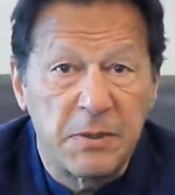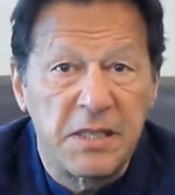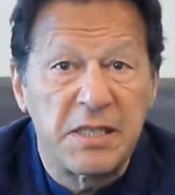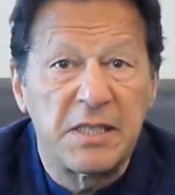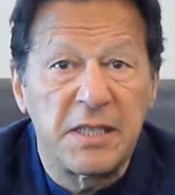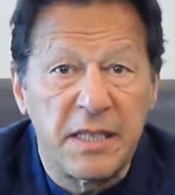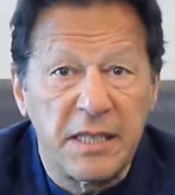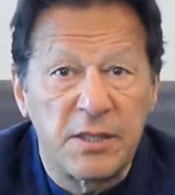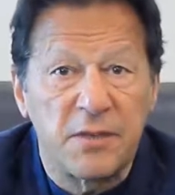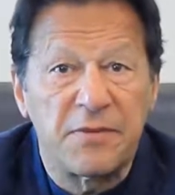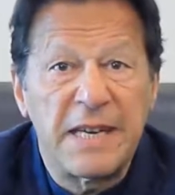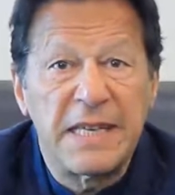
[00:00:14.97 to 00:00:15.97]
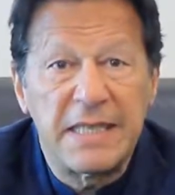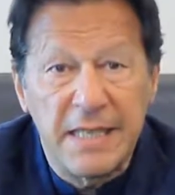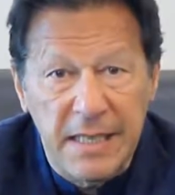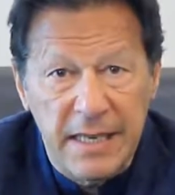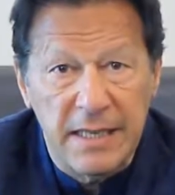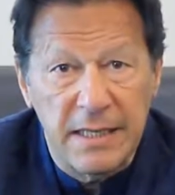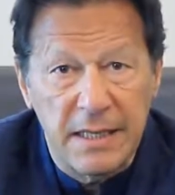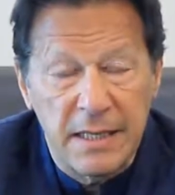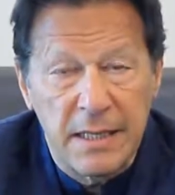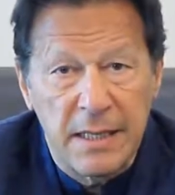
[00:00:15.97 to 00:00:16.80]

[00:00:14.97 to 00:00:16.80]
with a series of interlinked